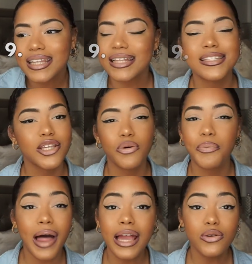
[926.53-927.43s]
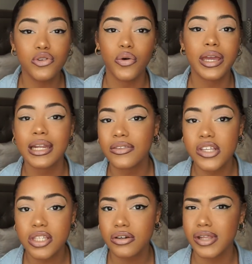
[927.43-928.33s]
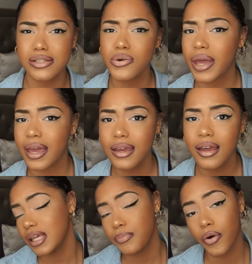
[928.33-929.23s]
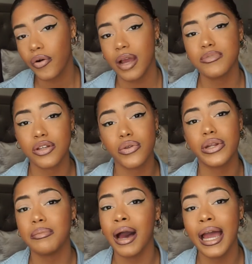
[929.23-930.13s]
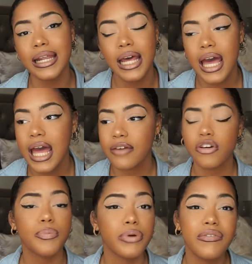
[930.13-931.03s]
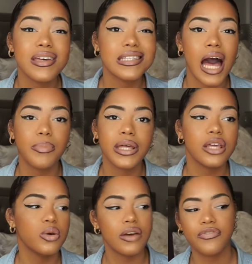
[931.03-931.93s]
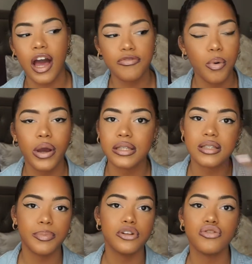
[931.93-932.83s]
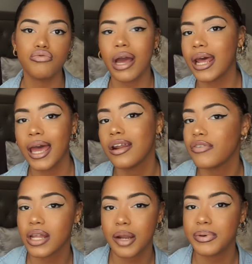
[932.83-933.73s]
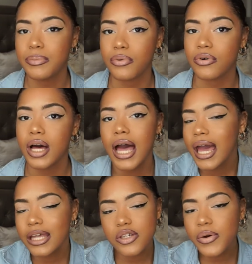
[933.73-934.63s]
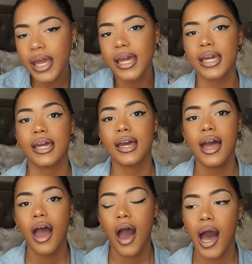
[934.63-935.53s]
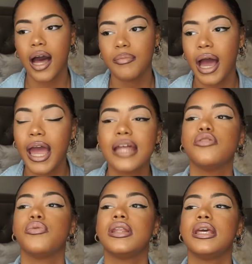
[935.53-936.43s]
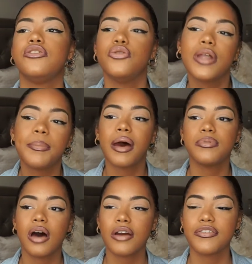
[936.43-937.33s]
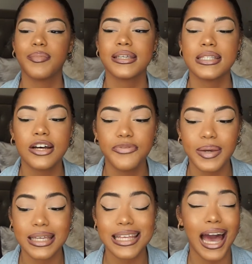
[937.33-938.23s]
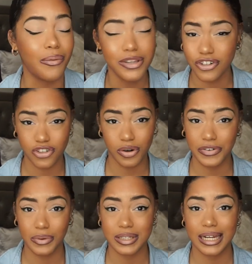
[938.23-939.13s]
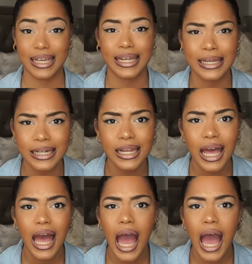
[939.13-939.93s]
Let's say you apply and you don't get in this year, that's okay. Any programs, including mine, if you're a previous applicant, you get five points. That puts you right ahead of a lot of people. It's okay. Um, I had to really do that pep talk for myself because I wasn't sure if I was going to get in.